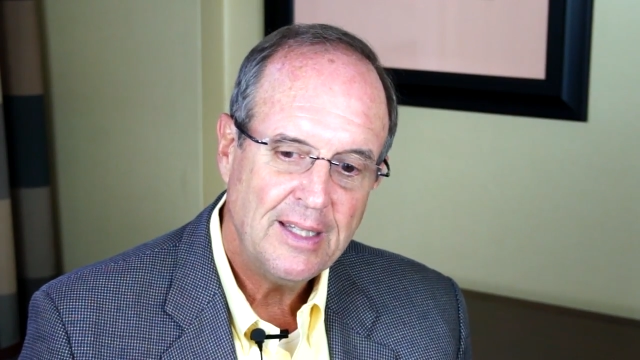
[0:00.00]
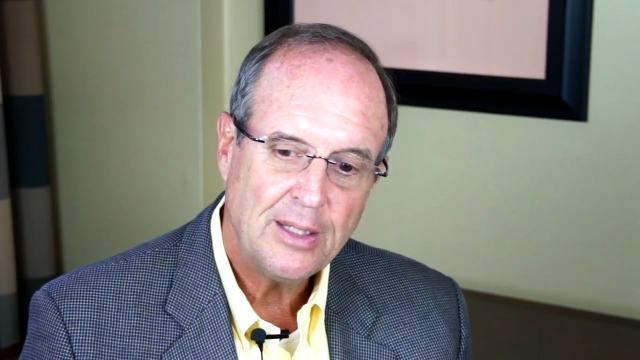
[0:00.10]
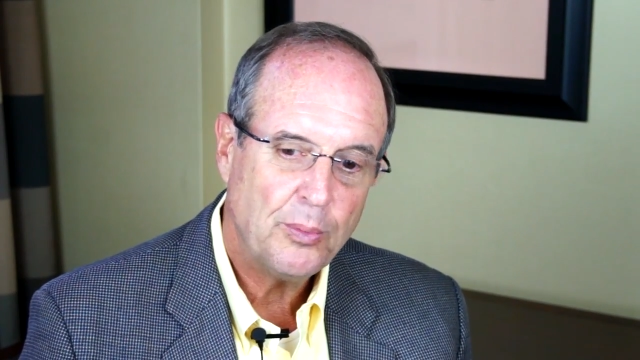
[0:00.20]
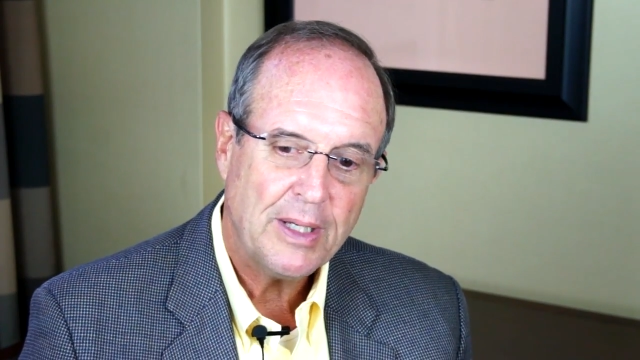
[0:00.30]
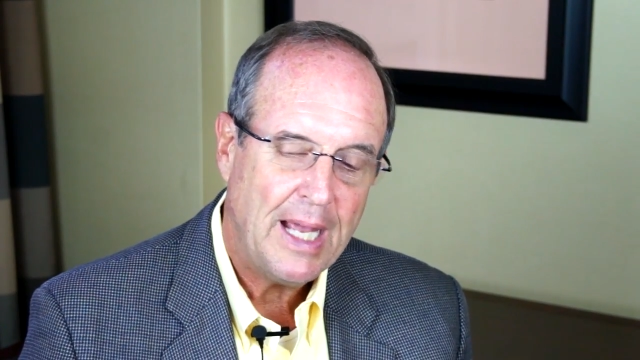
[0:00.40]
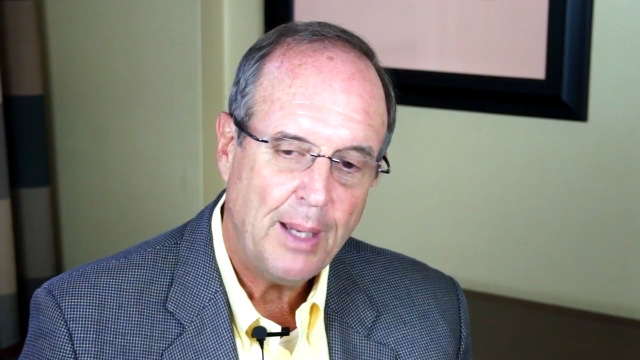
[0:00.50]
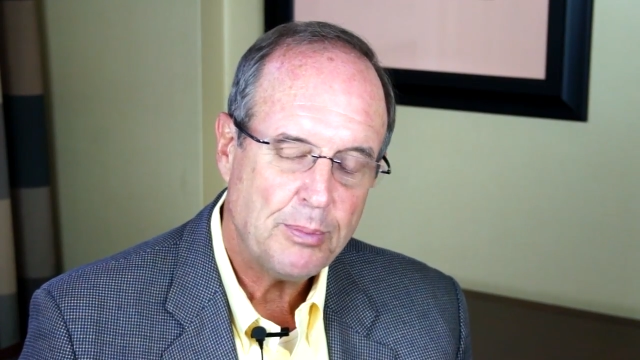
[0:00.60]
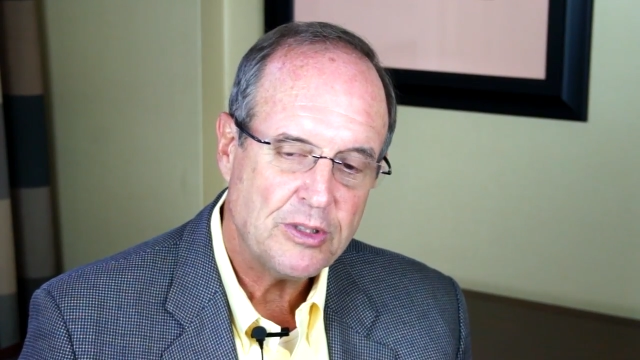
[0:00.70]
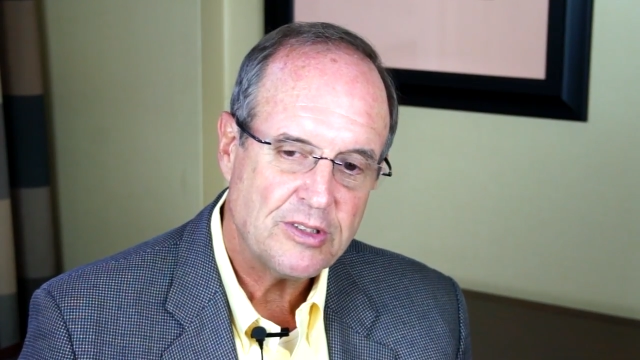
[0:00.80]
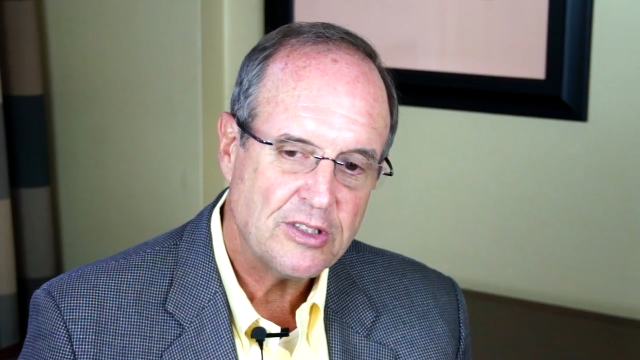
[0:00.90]
that what
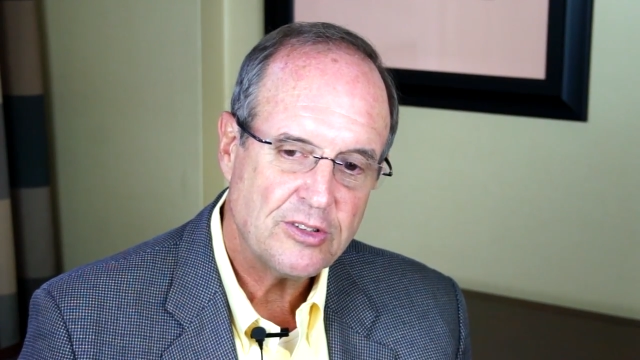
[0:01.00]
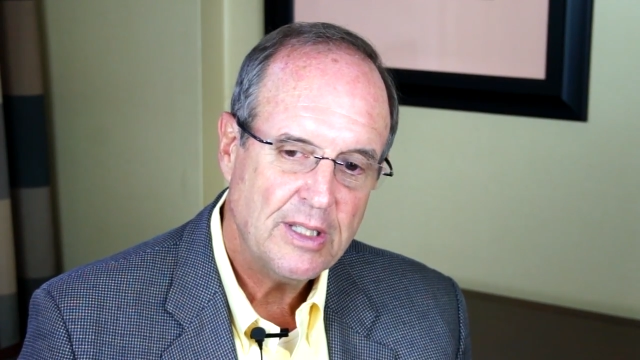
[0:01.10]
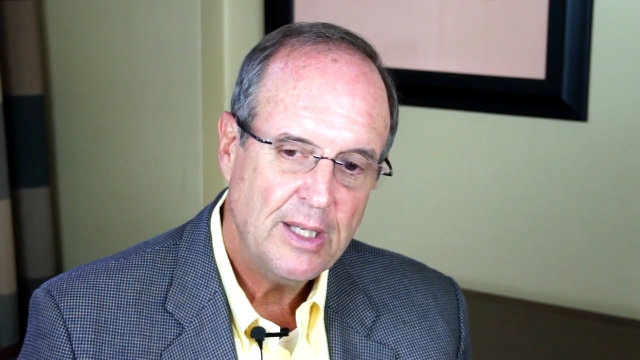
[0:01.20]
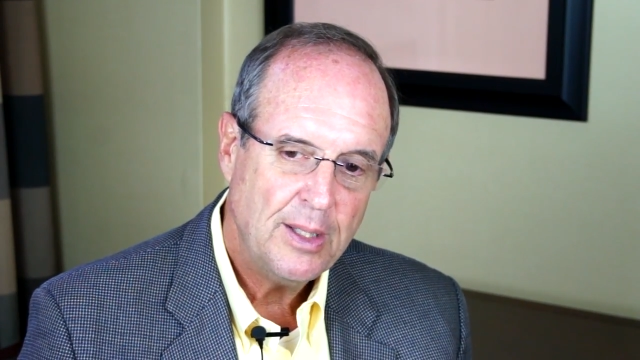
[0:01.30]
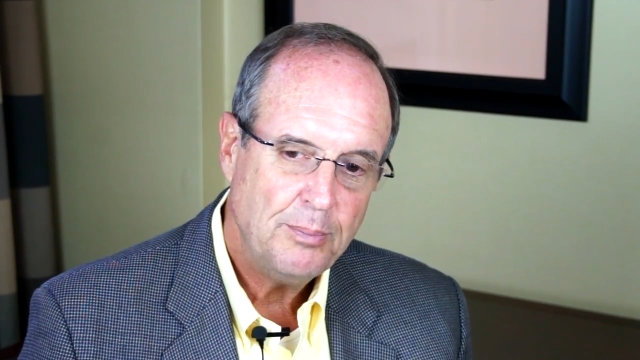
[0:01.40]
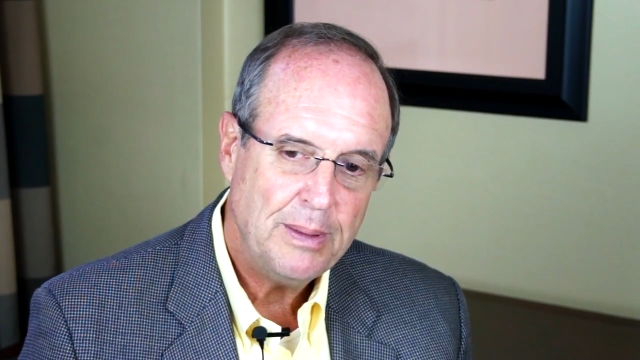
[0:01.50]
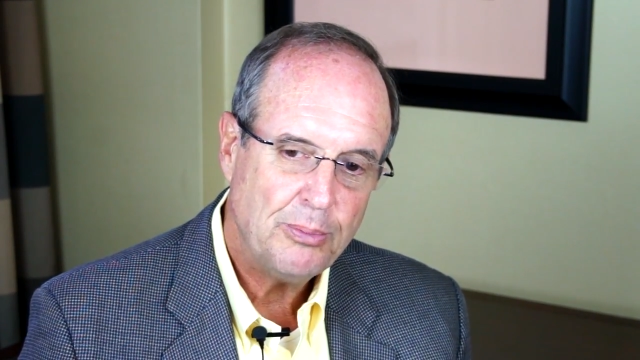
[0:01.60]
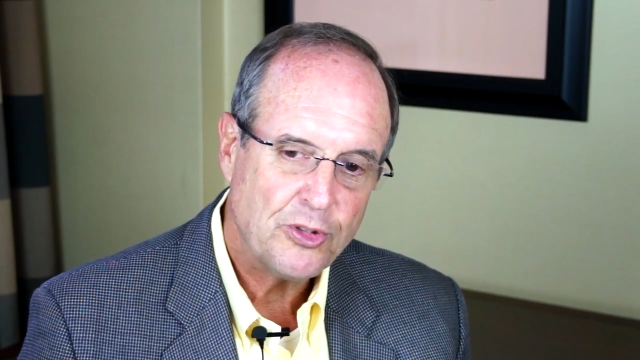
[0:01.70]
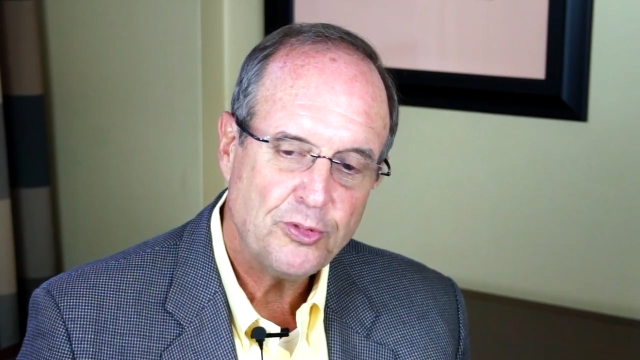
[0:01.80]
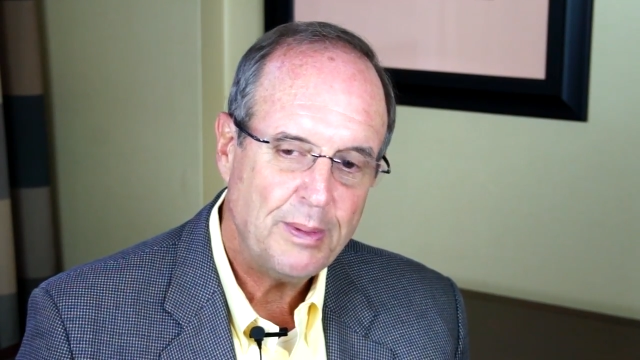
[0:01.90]
happens is
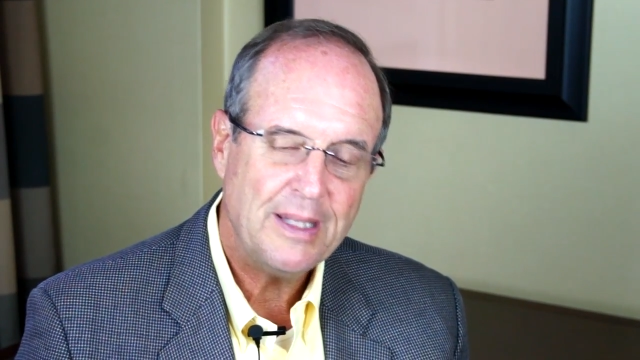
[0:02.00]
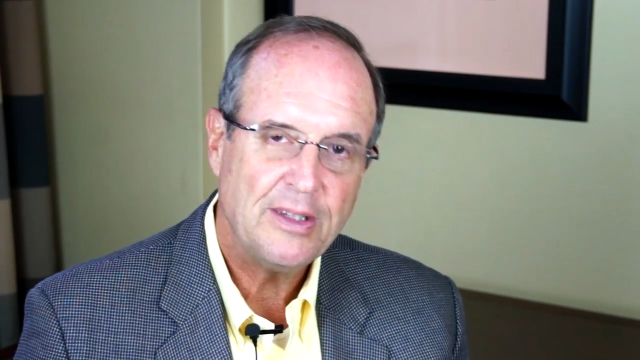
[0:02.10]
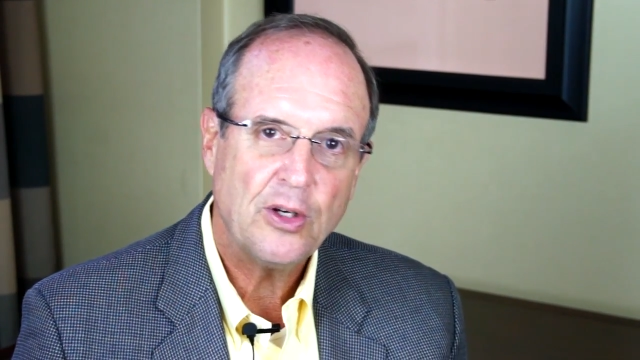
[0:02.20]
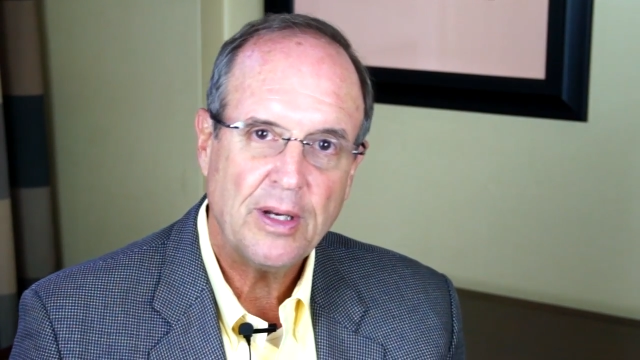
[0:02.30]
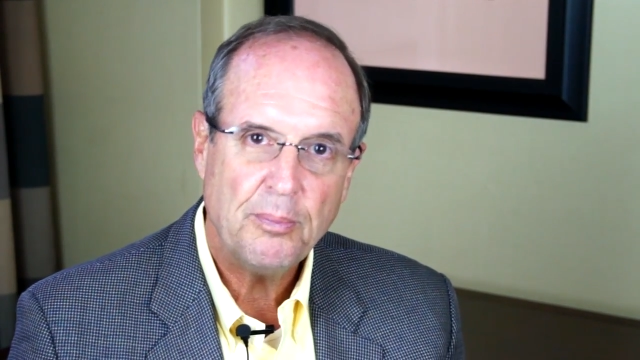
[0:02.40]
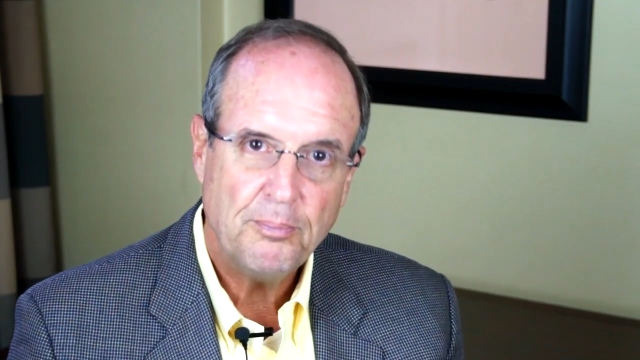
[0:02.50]
people spend their